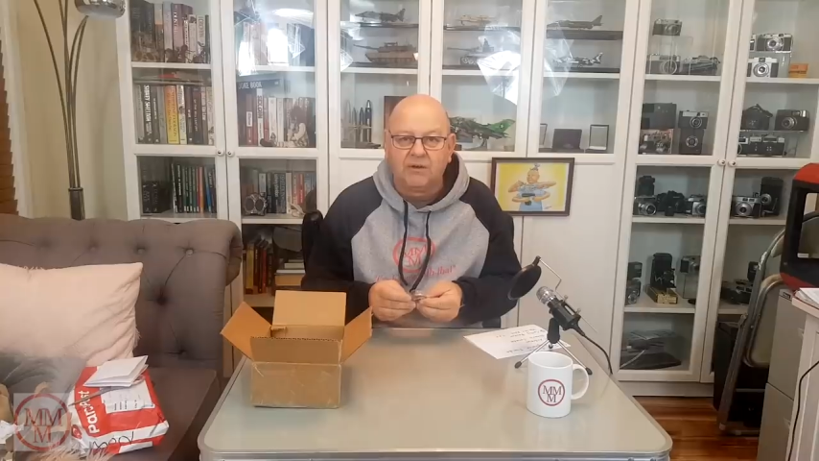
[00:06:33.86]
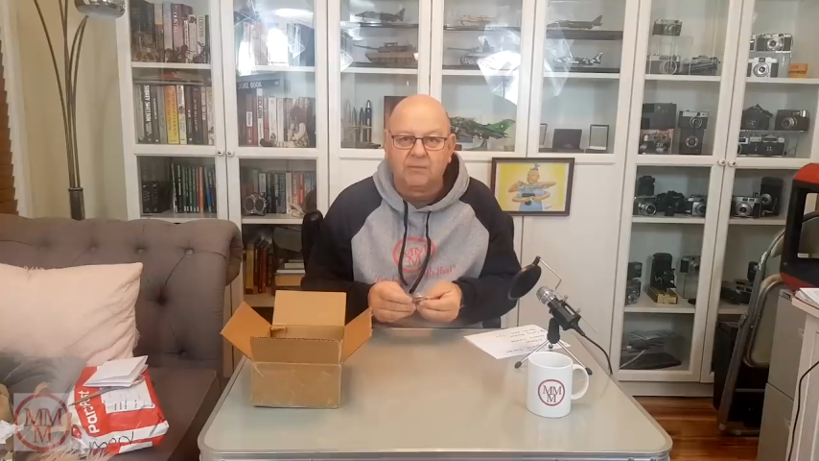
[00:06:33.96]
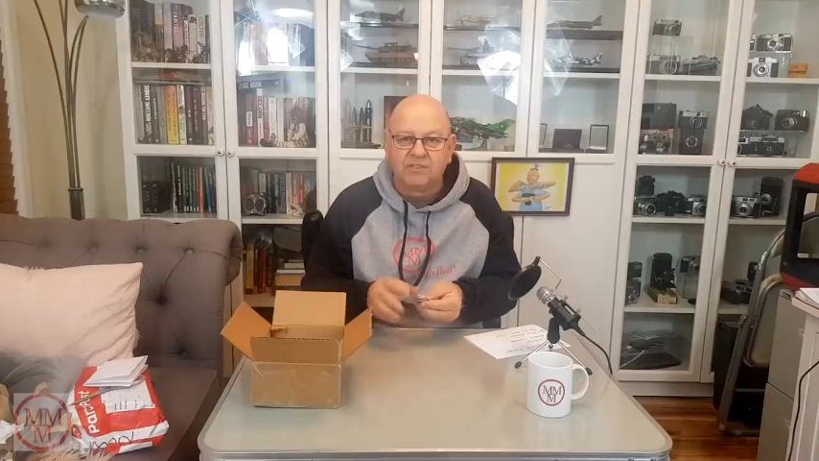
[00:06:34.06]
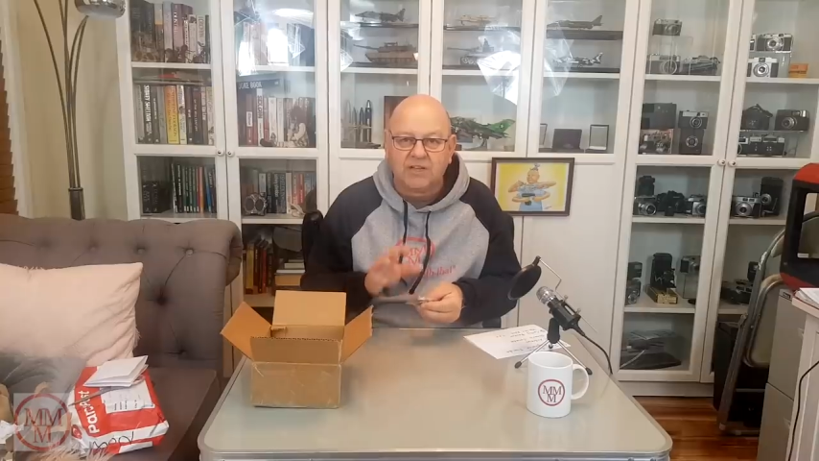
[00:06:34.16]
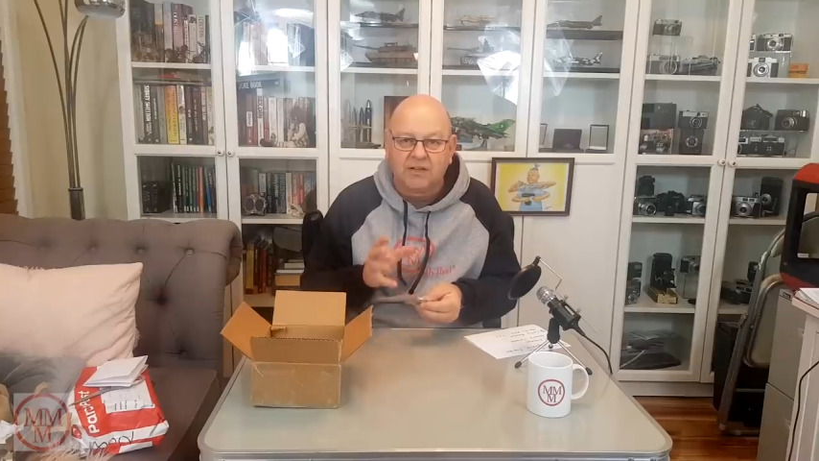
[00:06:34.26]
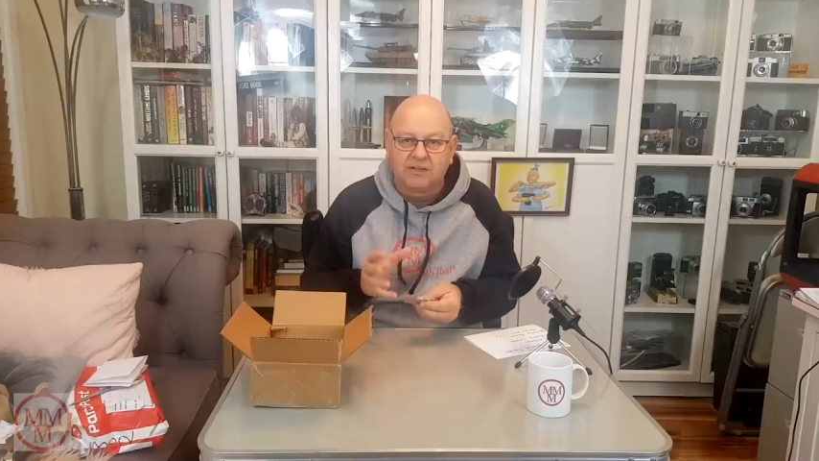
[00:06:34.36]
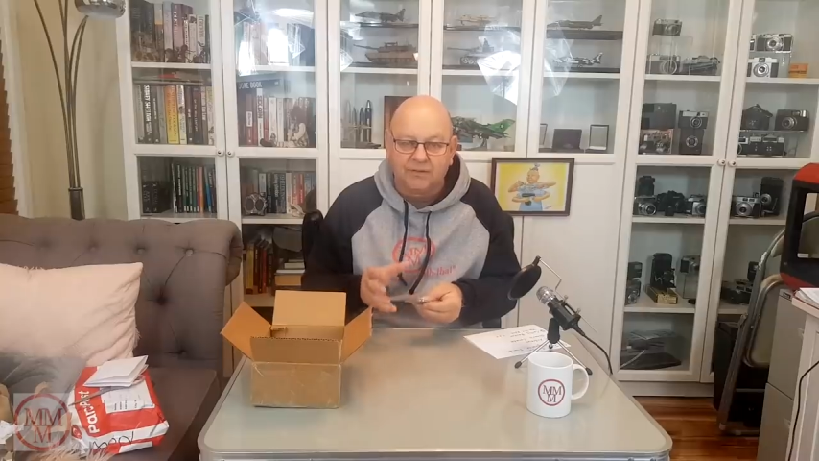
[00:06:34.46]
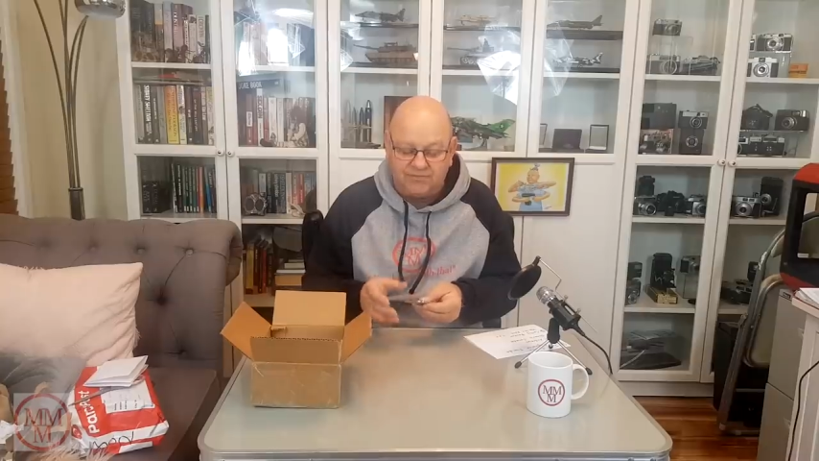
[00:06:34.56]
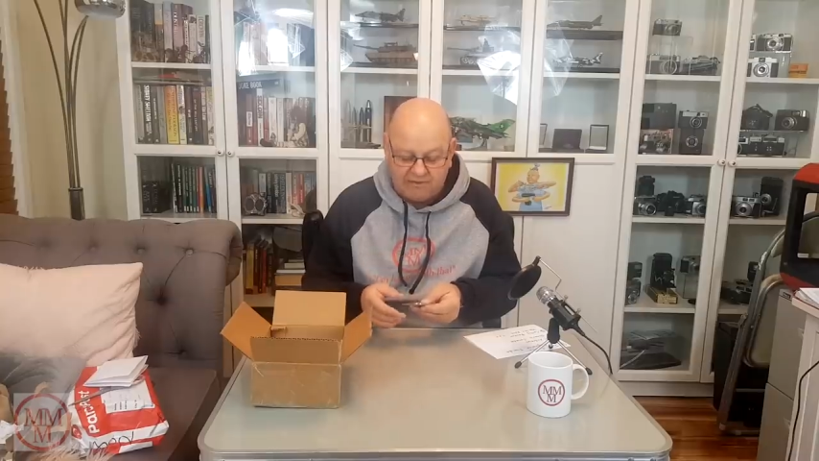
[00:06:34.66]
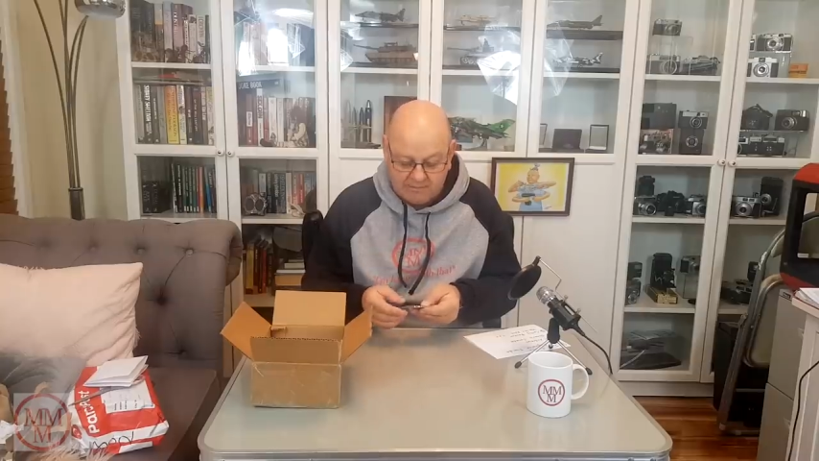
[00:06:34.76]
and I'm starting
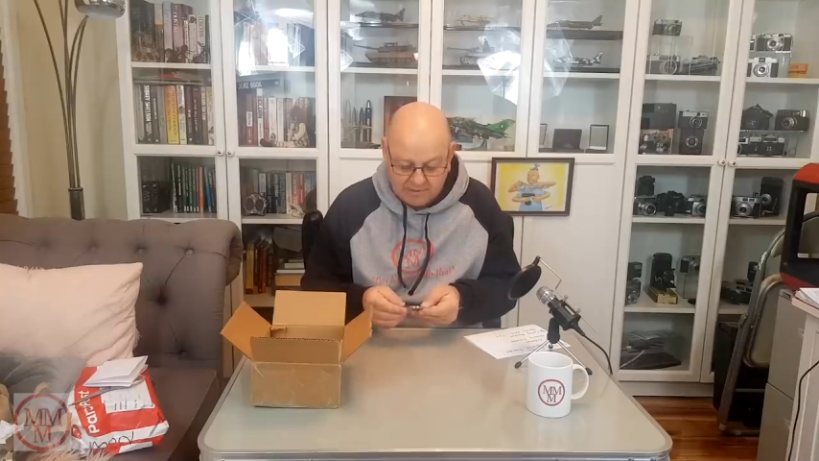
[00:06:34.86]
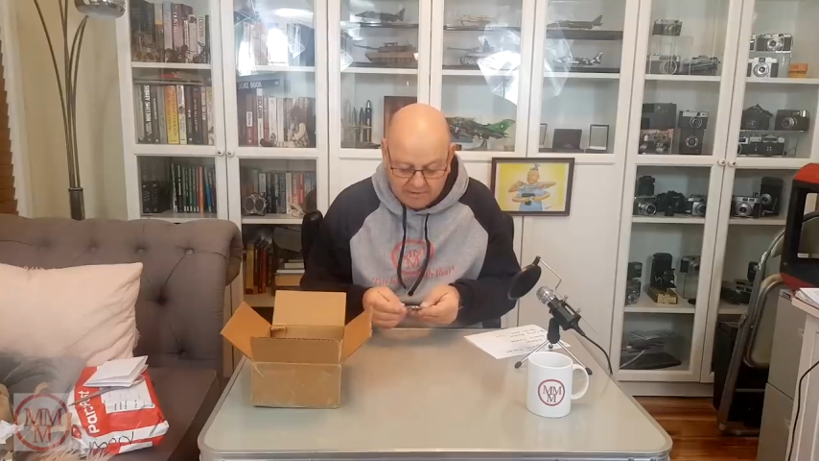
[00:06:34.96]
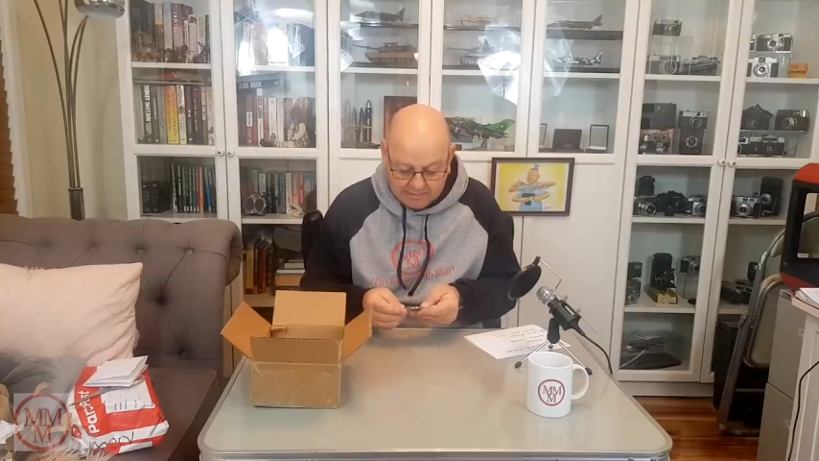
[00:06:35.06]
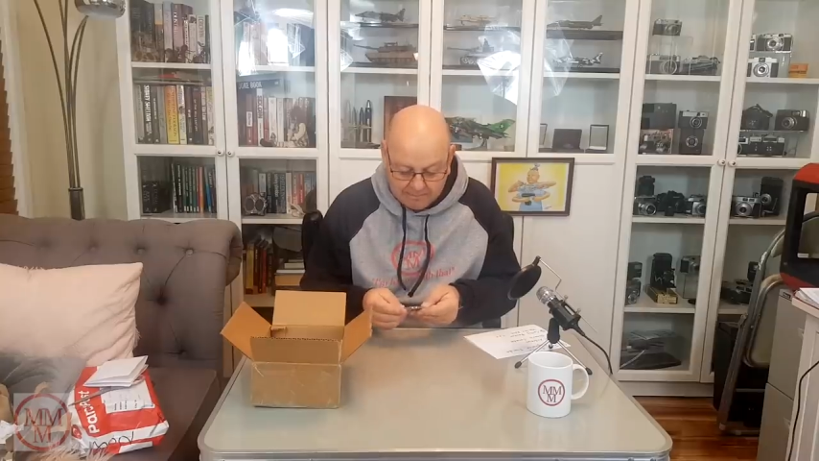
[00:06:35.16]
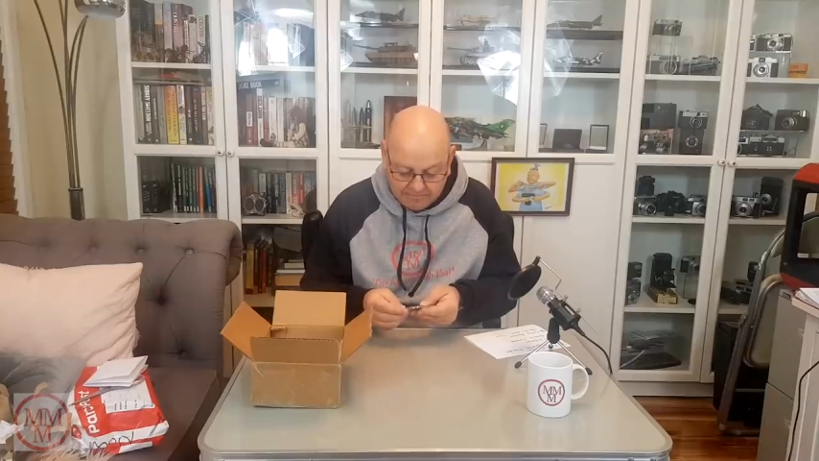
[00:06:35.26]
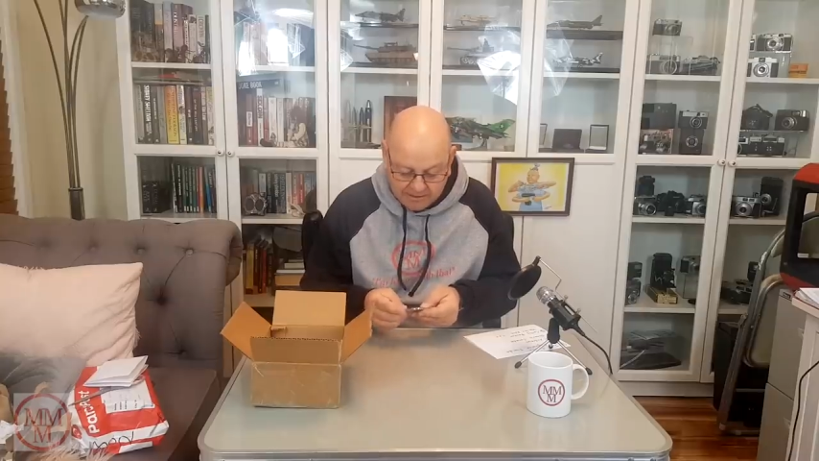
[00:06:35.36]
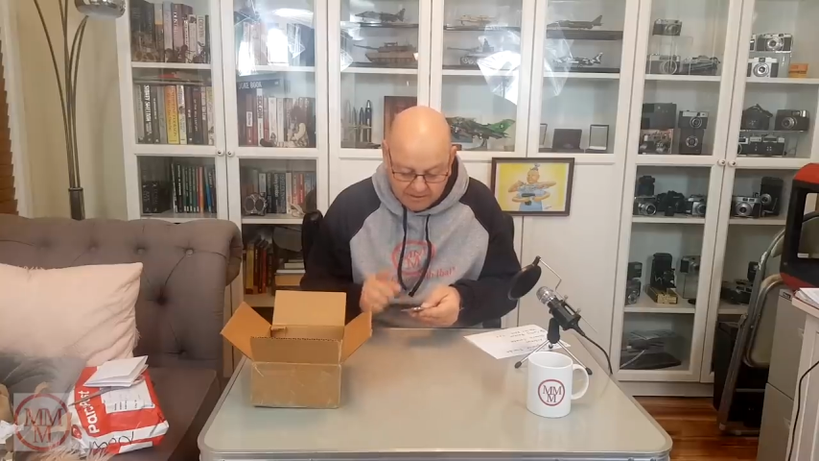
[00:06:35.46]
to frame them up.